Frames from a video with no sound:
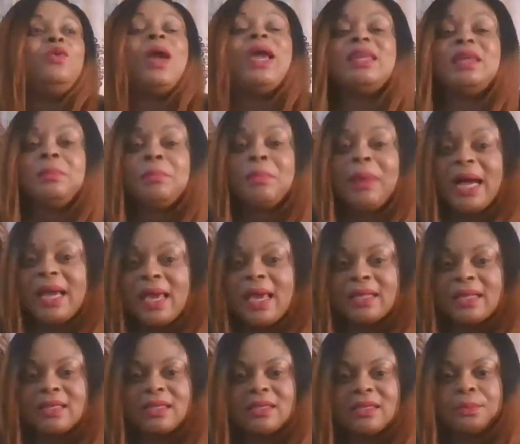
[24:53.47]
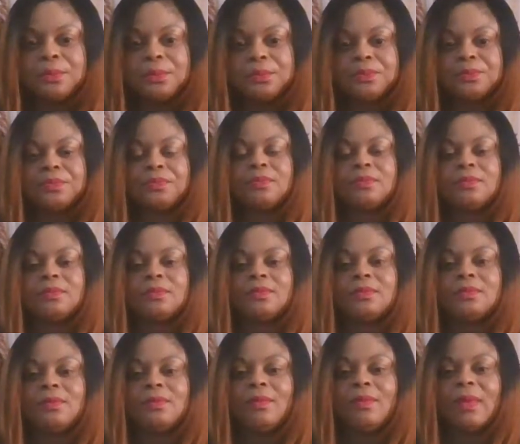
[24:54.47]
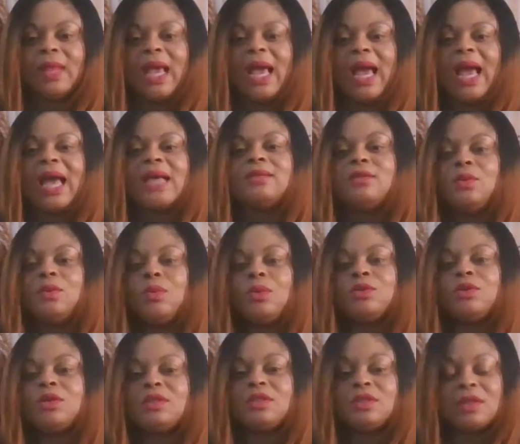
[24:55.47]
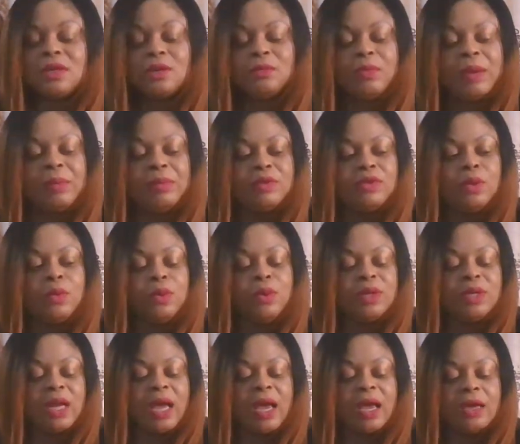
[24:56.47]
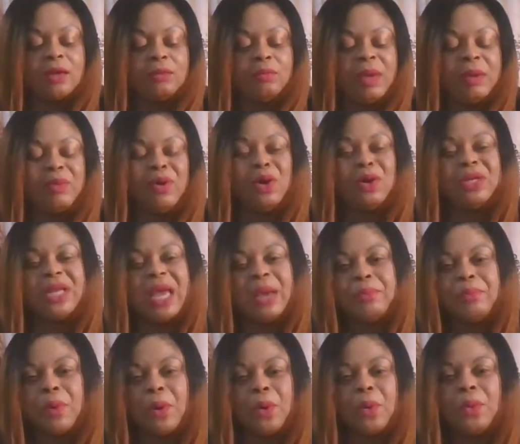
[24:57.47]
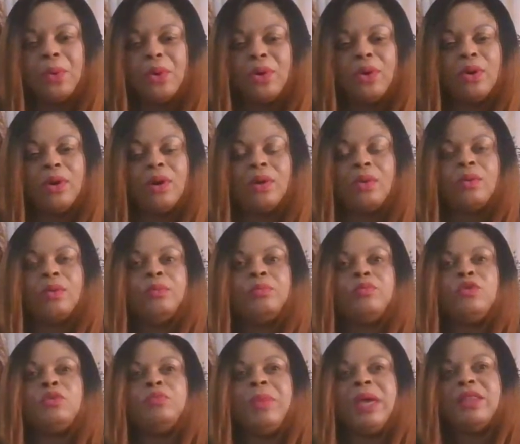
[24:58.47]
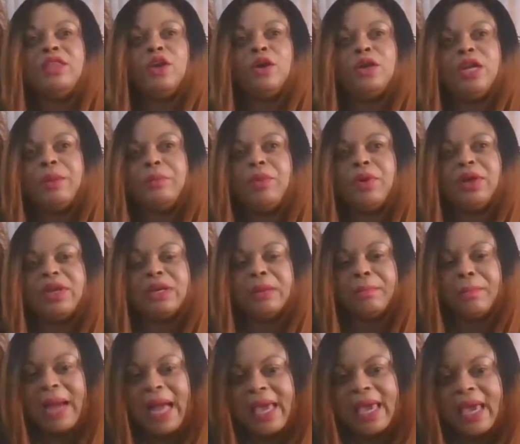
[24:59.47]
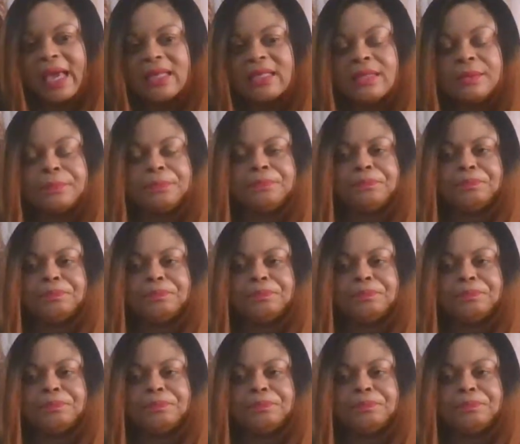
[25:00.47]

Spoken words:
in the market, and someone maybe your neighbor, or you met your neighbor in the market,